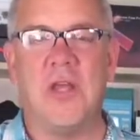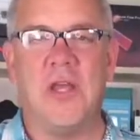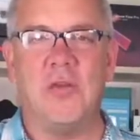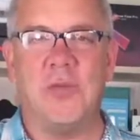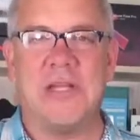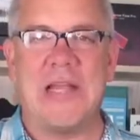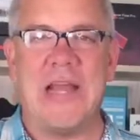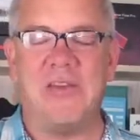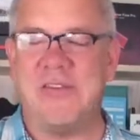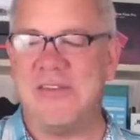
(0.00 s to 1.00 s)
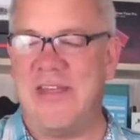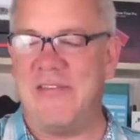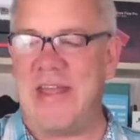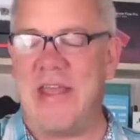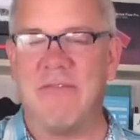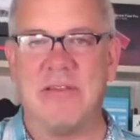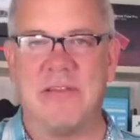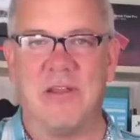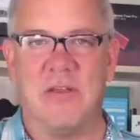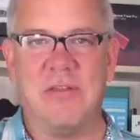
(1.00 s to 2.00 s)
and you'll be glad you saved
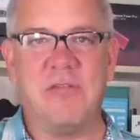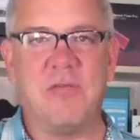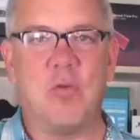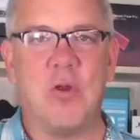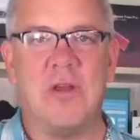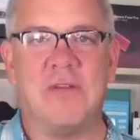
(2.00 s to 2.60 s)
everything on this 4